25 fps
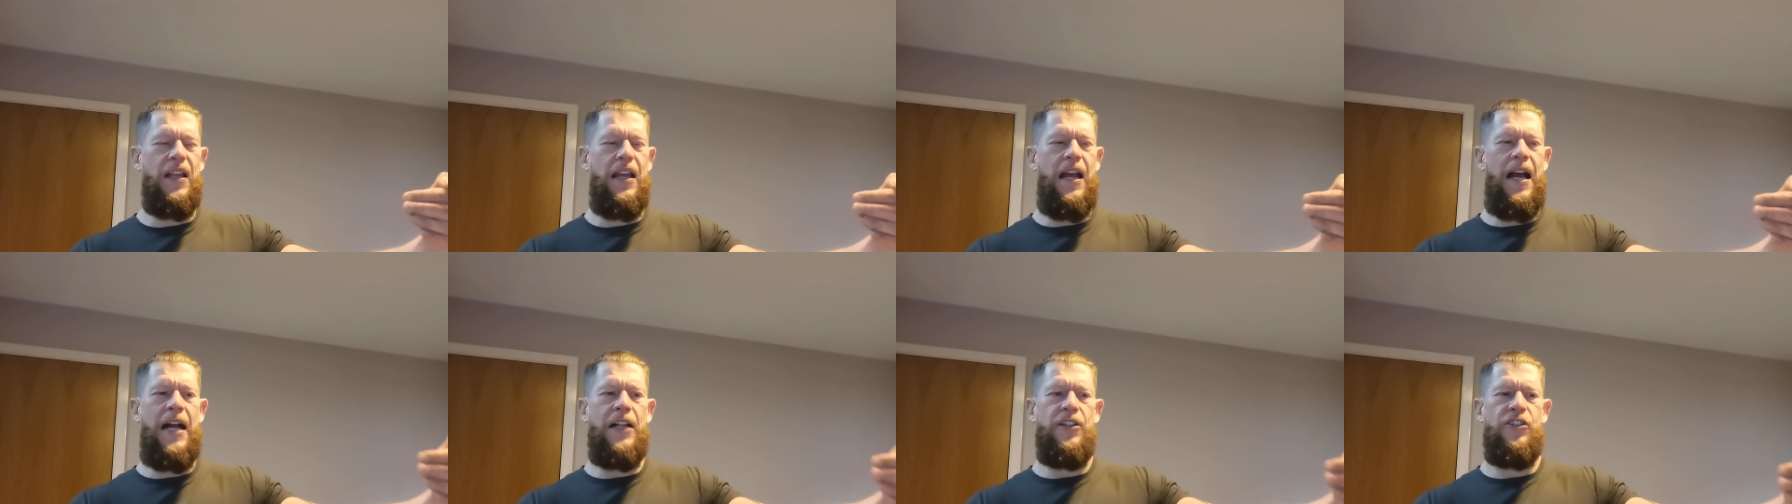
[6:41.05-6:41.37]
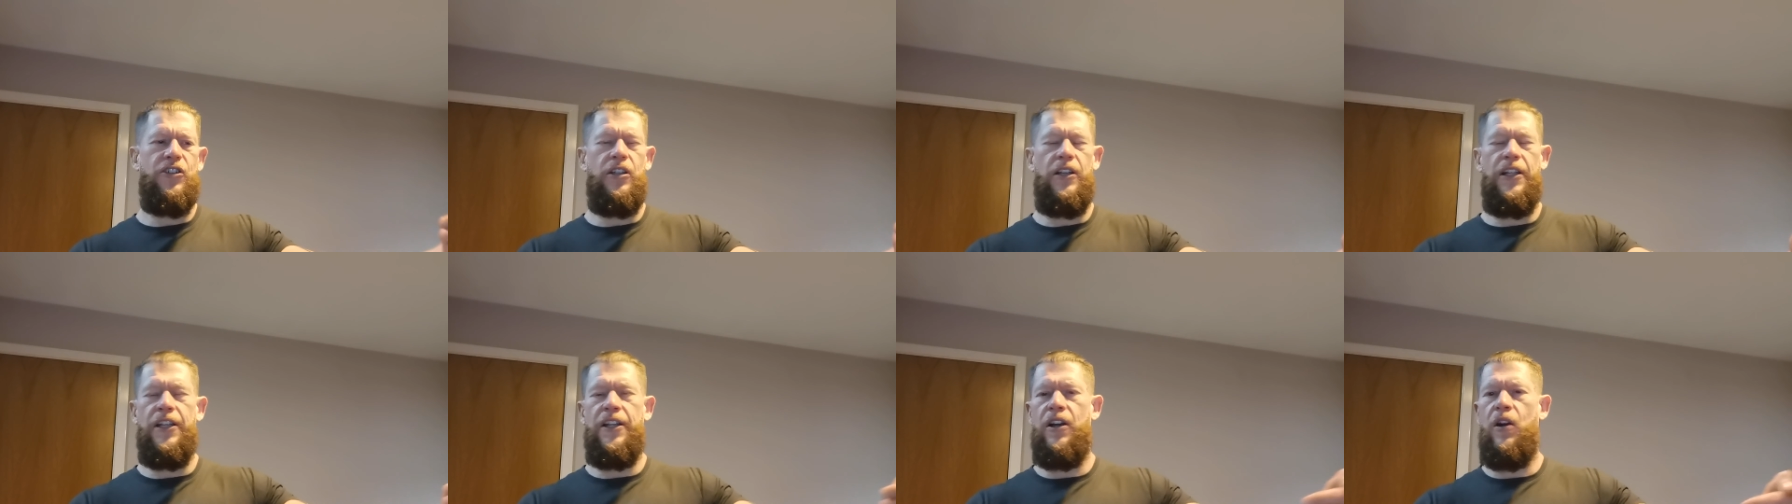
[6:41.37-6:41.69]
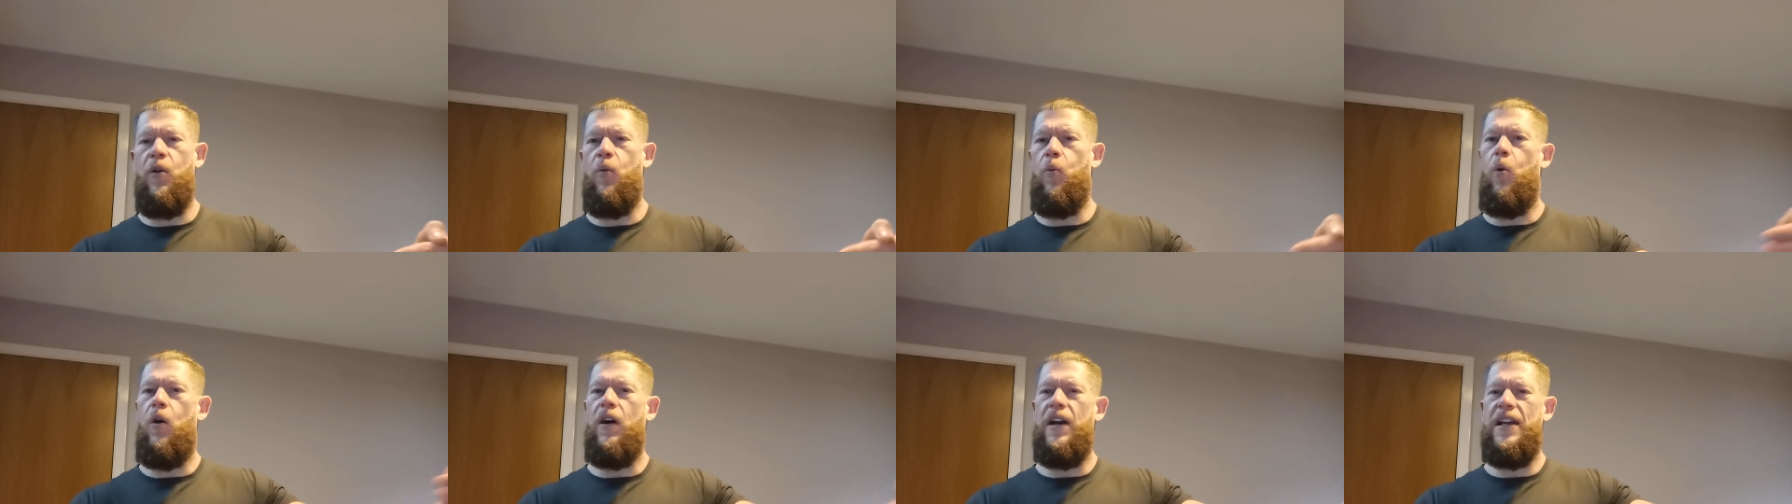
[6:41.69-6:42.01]
actually, you
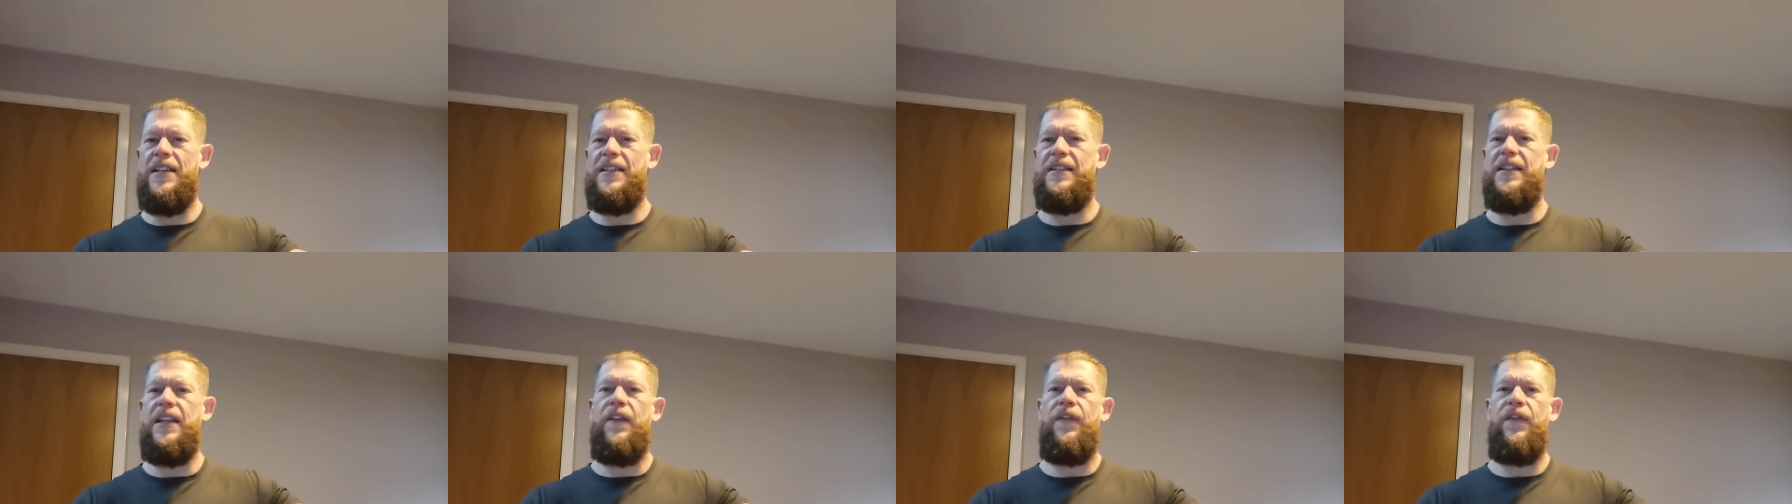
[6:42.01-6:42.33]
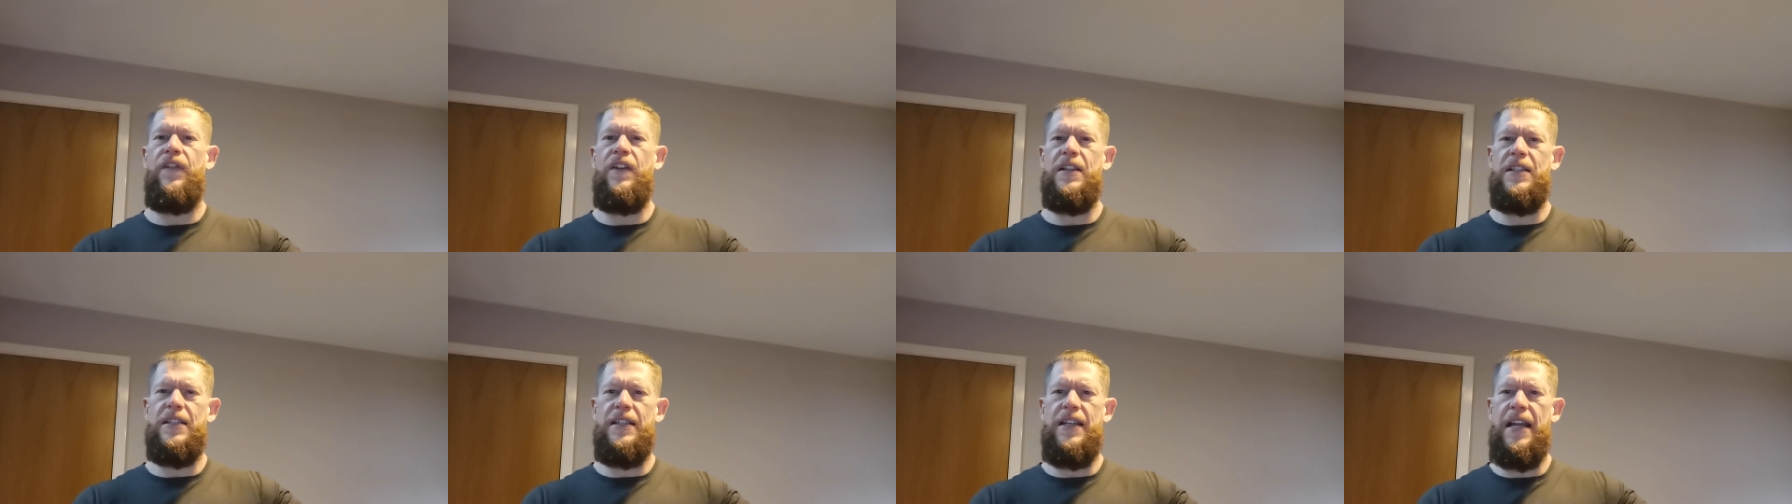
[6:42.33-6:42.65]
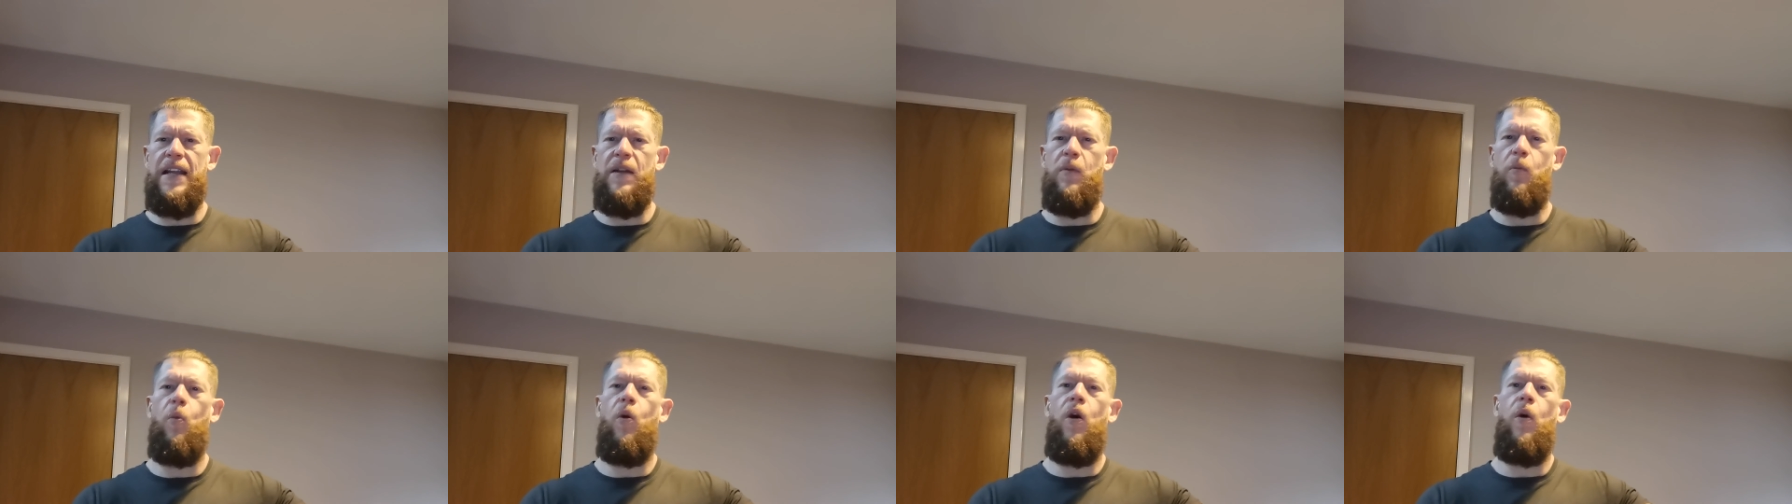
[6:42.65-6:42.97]
know, what is different
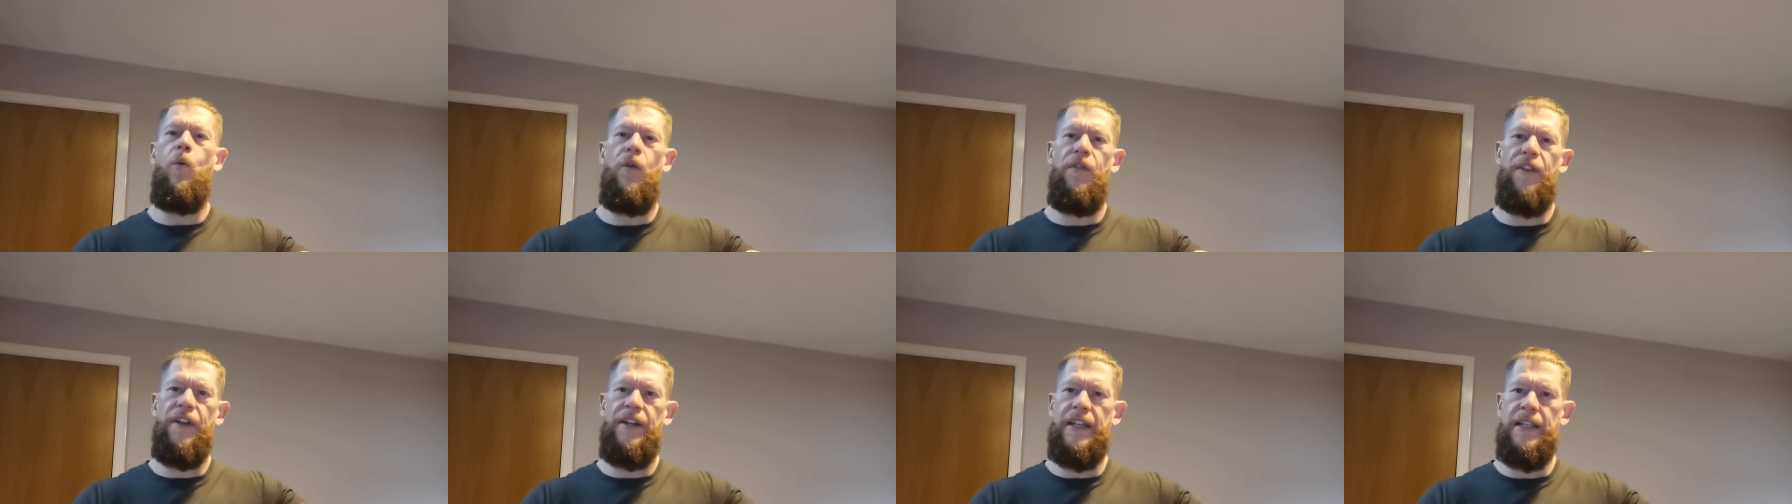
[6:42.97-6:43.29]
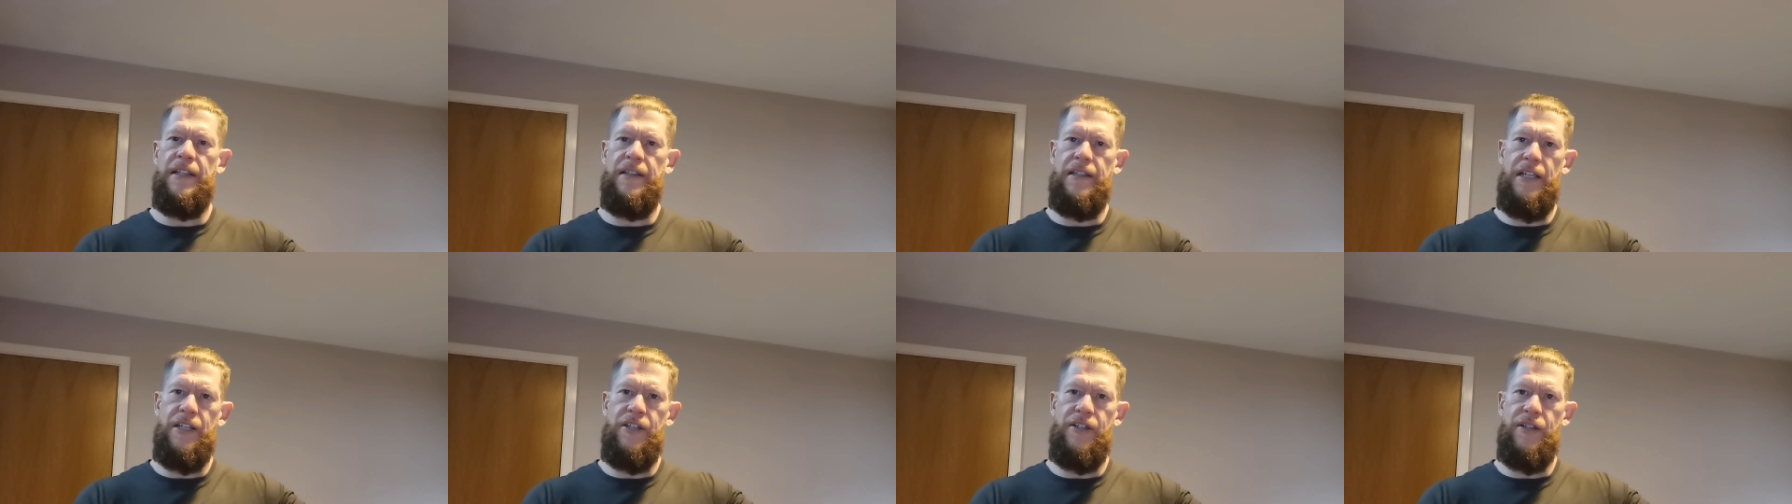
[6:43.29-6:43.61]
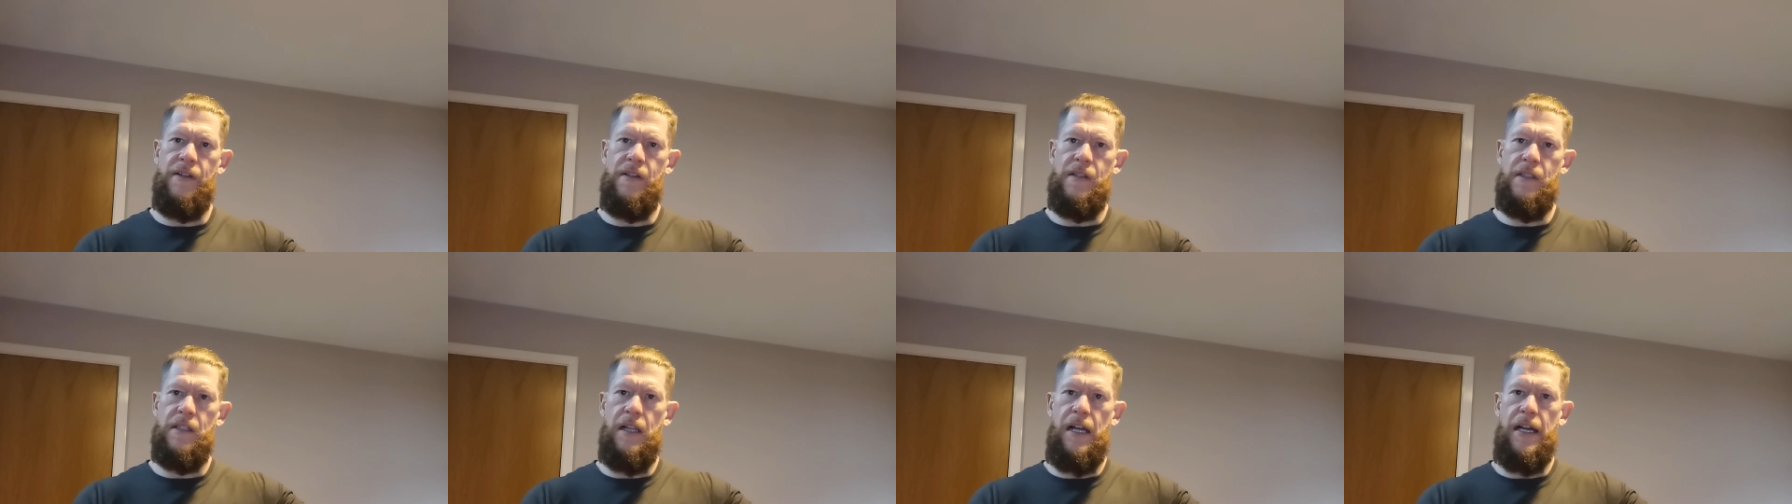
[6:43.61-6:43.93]
today? What were the
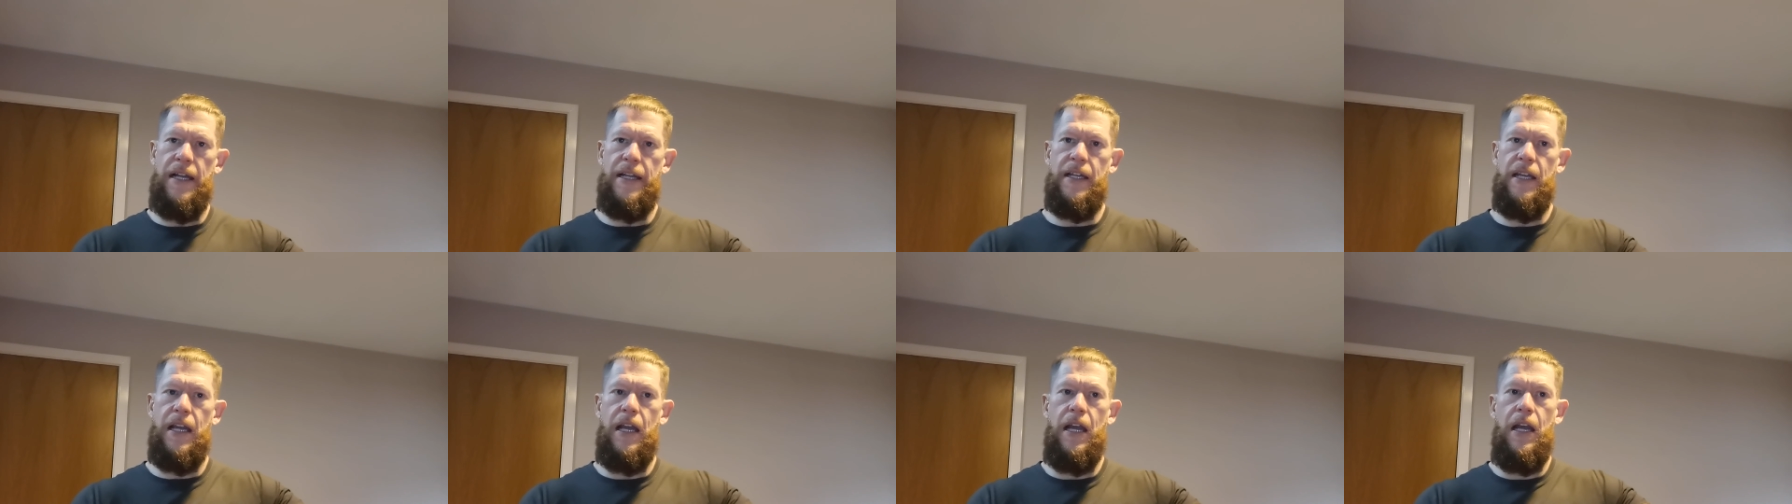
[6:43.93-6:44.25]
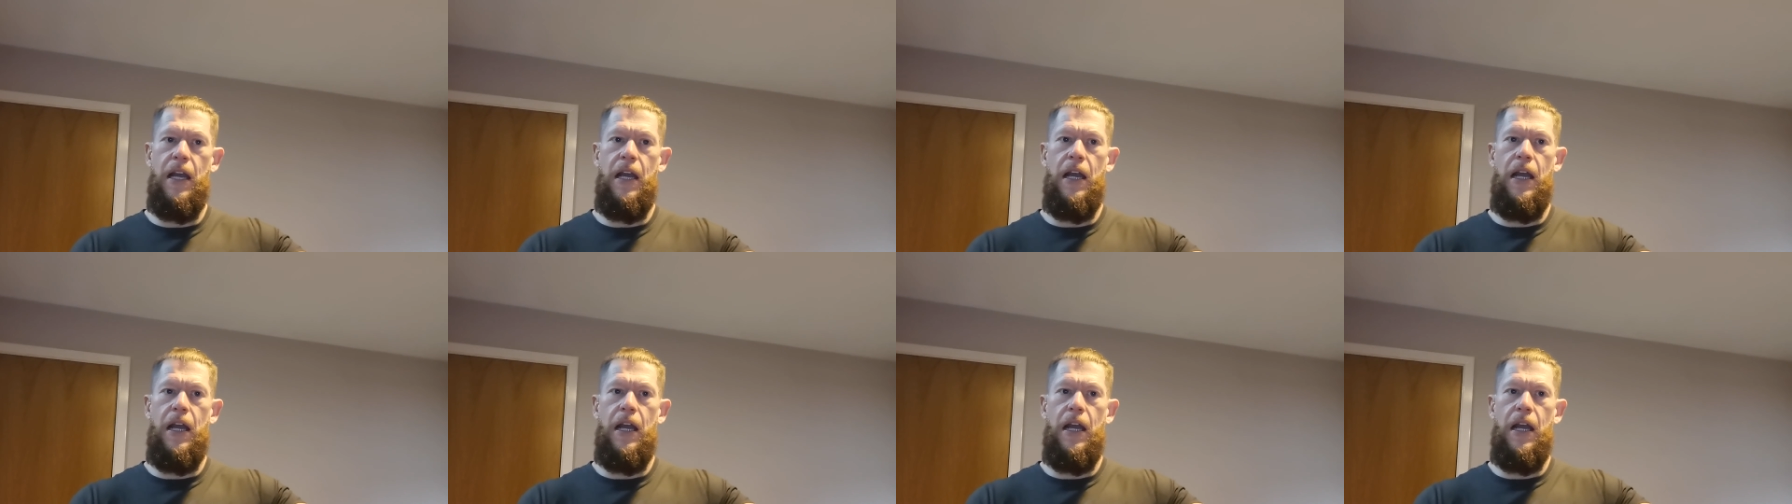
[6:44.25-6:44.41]
conditions like?